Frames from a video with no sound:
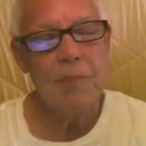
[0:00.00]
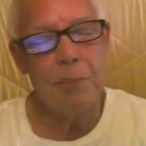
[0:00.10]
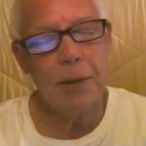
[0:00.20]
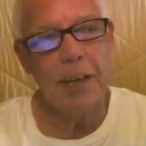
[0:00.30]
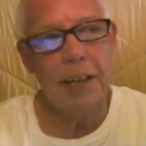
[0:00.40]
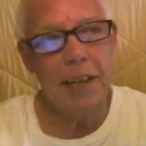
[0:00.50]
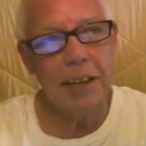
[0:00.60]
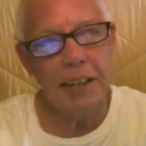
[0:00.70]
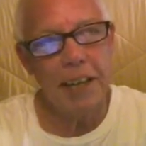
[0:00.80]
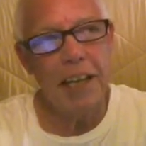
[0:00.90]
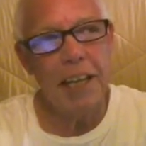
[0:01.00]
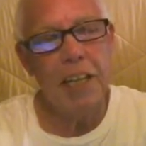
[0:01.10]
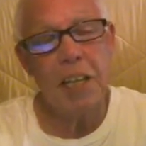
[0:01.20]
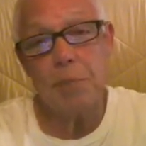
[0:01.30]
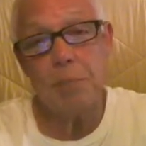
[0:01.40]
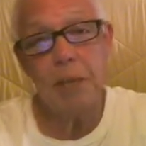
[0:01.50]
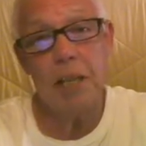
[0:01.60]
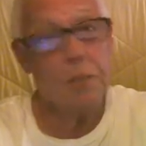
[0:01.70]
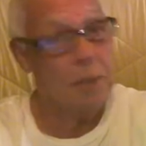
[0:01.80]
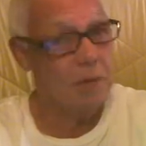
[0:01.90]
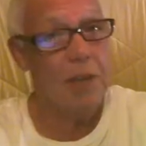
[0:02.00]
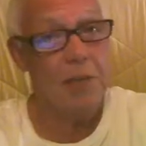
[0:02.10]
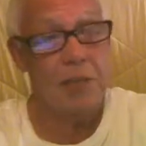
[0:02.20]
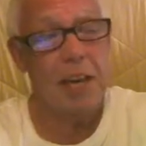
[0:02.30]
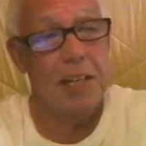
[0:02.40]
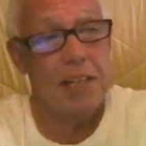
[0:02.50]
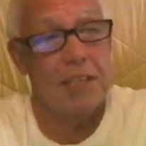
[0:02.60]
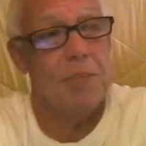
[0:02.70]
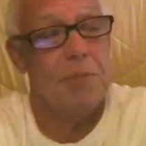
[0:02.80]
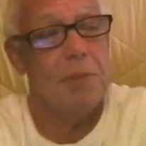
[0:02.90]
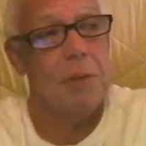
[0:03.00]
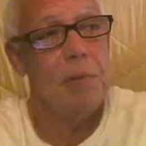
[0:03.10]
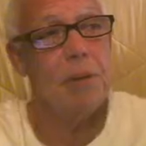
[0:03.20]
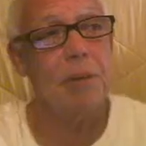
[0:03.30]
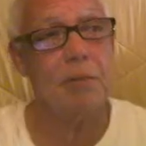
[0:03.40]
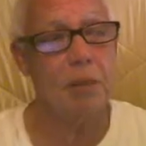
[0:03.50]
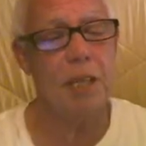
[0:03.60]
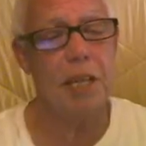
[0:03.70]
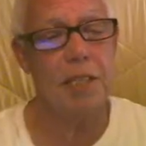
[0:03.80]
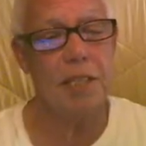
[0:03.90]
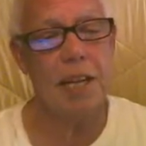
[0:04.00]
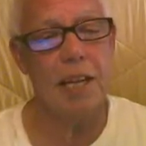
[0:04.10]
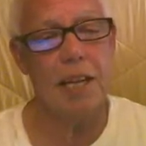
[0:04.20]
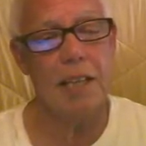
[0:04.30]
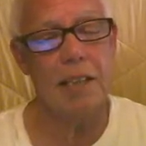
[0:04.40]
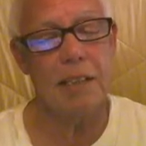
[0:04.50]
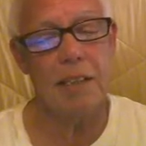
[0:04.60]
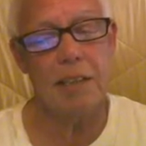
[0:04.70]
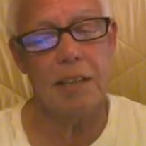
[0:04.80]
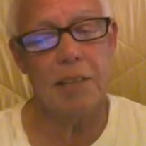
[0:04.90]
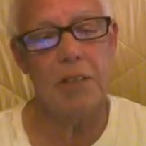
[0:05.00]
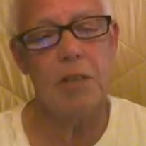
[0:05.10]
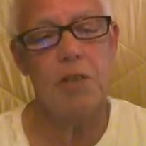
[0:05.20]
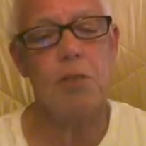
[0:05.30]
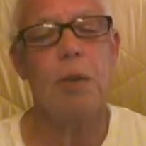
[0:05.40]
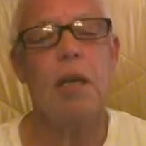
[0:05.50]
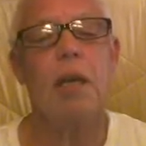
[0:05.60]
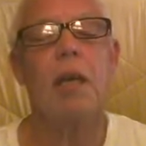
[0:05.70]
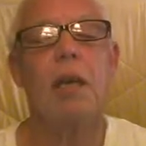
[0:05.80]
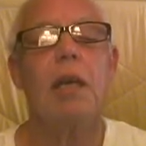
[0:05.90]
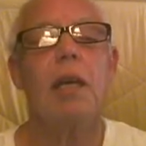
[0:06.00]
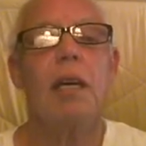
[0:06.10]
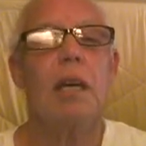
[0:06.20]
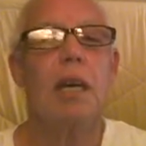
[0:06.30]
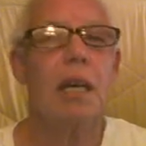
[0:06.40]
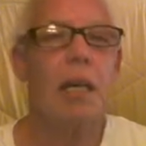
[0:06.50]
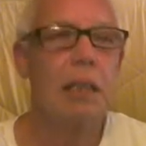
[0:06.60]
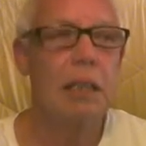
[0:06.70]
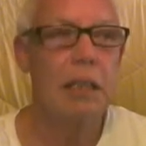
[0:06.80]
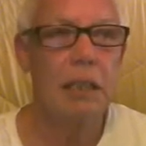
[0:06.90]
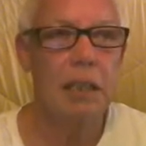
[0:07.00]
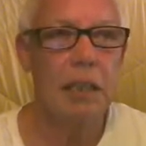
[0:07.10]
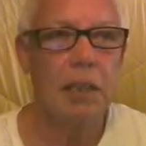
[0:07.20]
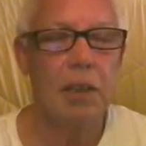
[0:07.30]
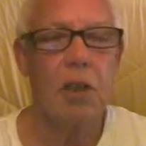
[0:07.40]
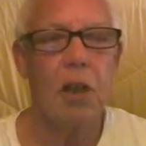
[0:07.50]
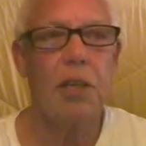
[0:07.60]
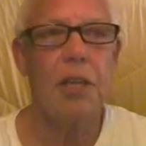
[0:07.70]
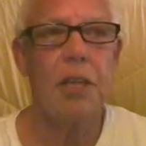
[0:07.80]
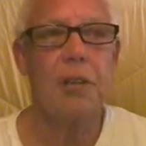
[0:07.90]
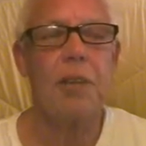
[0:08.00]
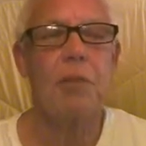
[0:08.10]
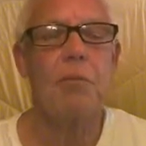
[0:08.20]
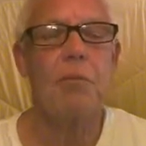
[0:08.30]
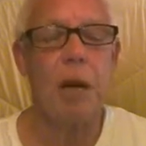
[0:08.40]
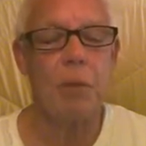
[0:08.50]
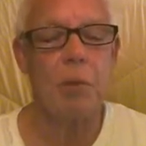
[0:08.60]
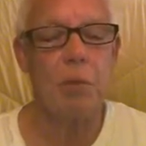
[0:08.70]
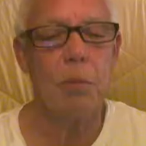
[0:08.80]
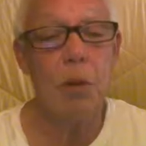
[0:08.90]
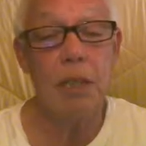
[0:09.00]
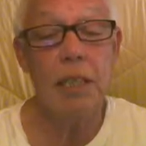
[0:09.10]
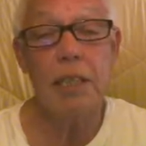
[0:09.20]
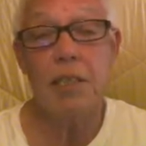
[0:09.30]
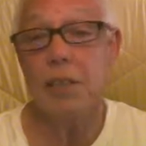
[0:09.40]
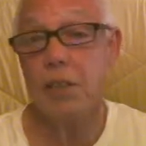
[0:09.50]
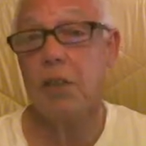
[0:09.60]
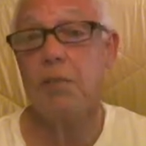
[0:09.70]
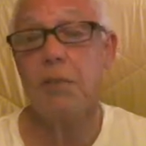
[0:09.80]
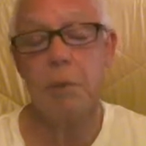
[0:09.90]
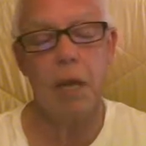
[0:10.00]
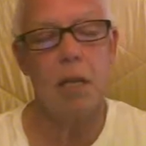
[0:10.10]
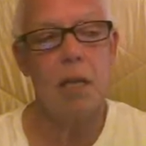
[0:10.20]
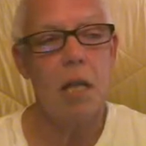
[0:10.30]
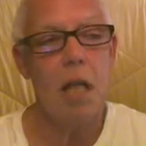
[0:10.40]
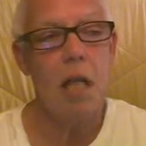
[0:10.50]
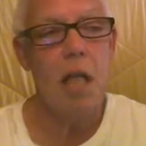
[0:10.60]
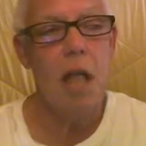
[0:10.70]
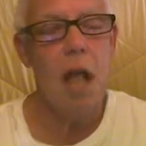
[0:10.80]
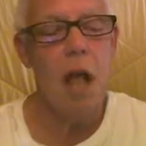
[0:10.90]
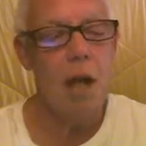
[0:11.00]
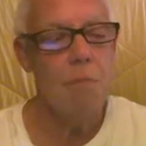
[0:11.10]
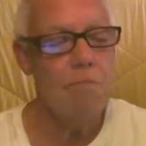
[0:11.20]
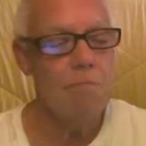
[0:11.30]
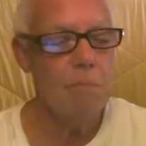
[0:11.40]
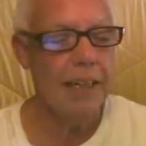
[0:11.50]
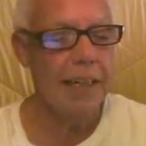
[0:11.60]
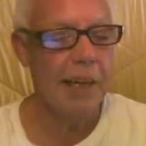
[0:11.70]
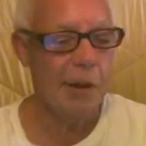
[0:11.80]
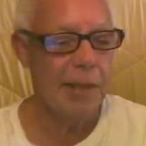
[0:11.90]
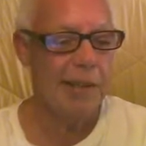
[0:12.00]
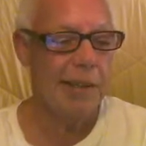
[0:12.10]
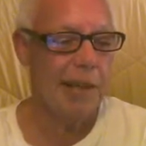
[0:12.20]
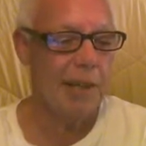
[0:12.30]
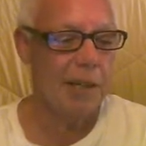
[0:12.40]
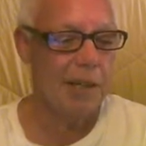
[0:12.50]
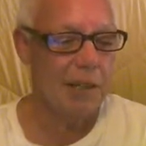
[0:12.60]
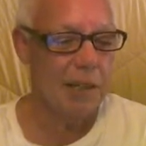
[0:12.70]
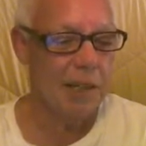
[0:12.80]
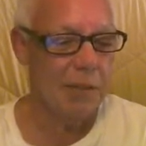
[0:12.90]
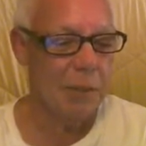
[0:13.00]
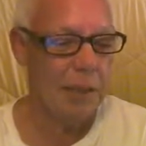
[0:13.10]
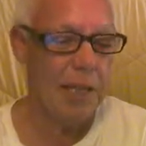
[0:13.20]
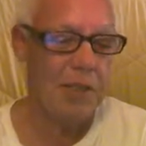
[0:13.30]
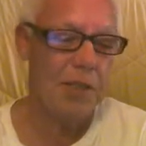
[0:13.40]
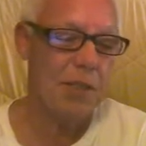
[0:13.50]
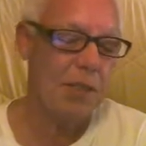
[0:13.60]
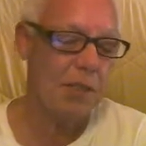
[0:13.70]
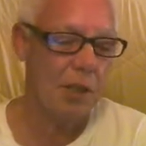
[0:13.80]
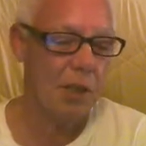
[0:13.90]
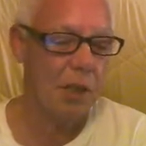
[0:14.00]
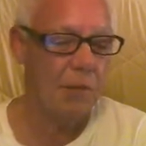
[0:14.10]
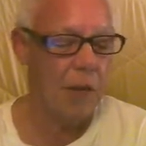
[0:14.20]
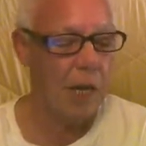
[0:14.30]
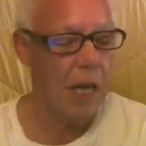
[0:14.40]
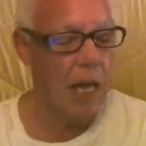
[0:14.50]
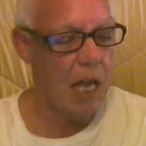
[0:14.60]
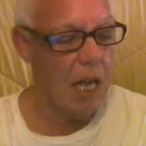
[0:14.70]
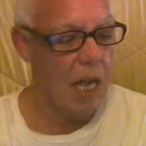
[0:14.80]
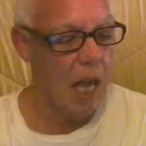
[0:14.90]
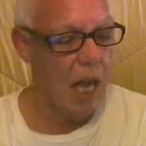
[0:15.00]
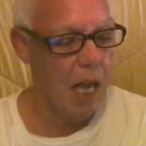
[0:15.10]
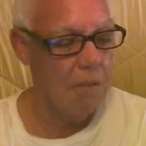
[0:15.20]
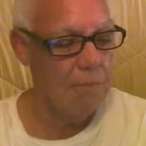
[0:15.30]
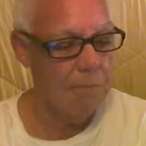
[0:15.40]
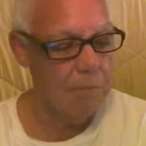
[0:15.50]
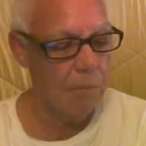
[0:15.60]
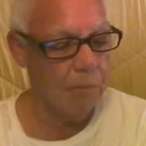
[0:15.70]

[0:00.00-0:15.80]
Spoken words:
but and that's because of my trans status. People realize that I didn't have an issue being uh, called anything that might be remotely considered female. But anyway, but that's just silly and funny. Um,